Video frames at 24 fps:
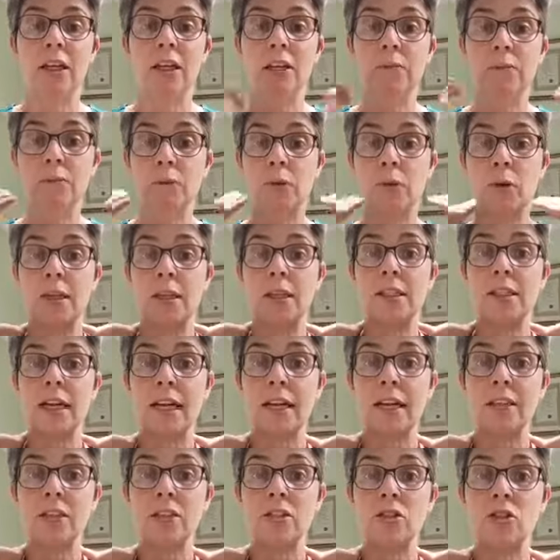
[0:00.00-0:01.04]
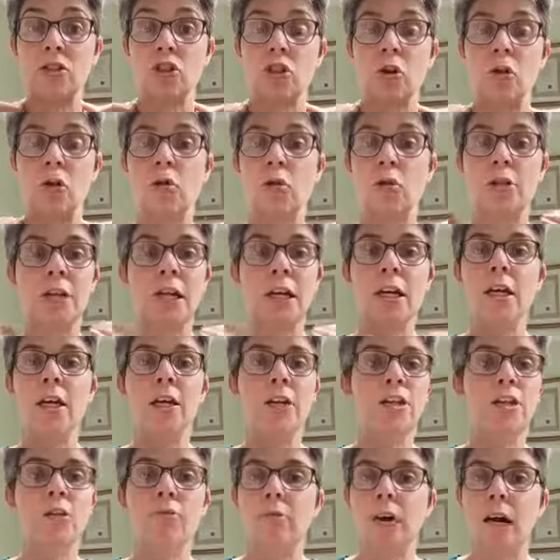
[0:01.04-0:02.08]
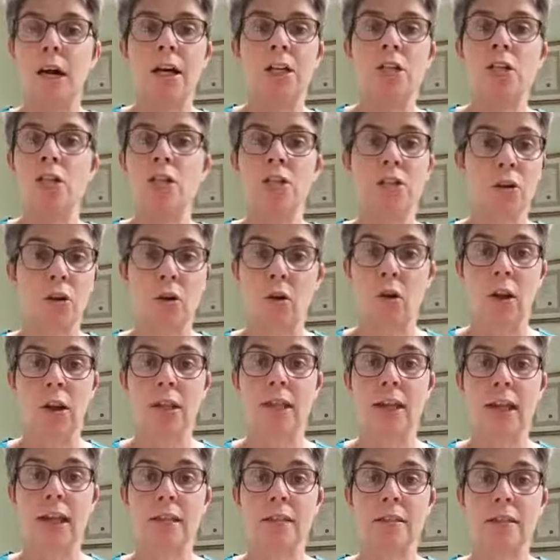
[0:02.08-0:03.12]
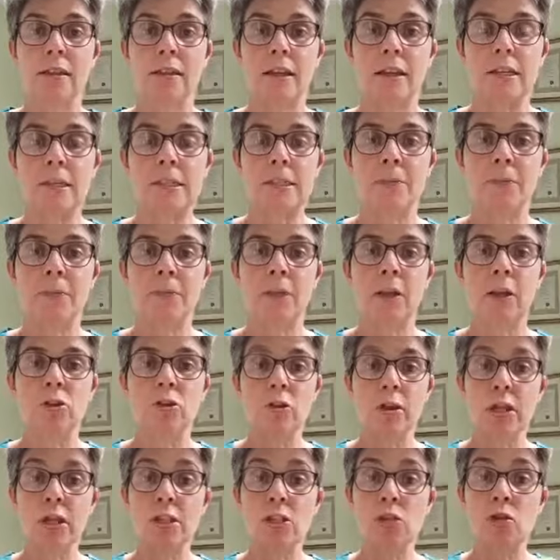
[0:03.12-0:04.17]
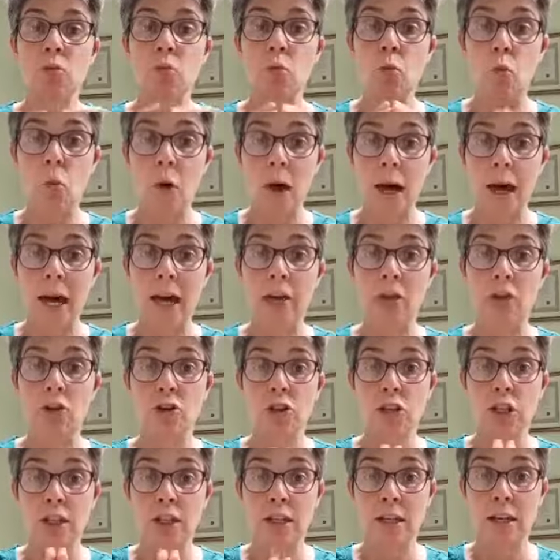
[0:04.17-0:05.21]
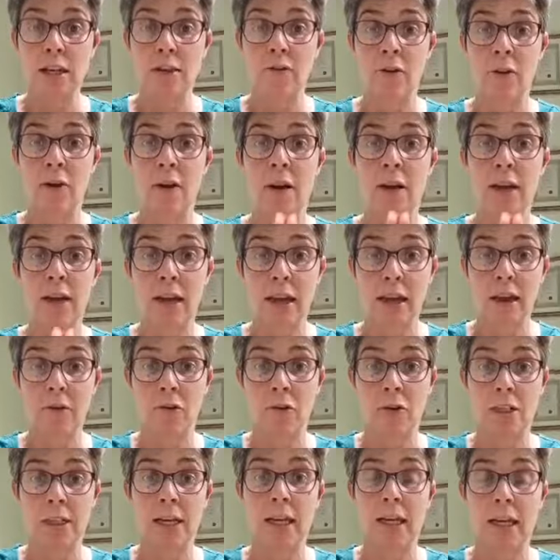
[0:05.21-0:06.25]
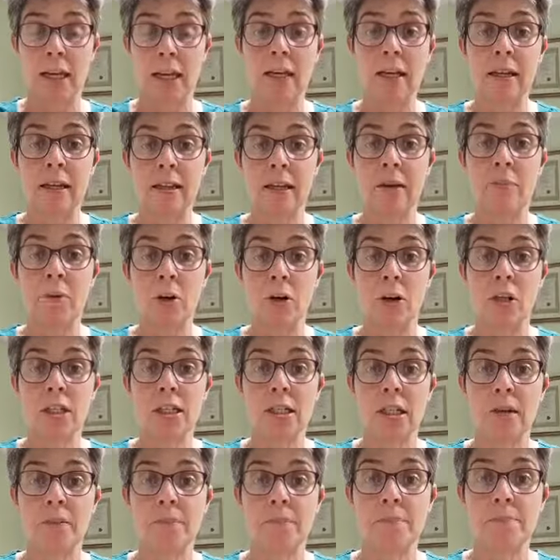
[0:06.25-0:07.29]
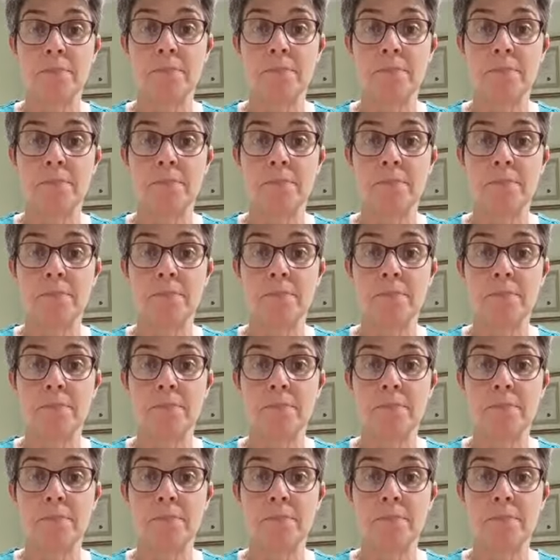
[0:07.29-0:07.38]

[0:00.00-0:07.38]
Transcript: Between the tightness in the shoulders to rashes to all kinds of things. So this is why you should never, ever take anything personally.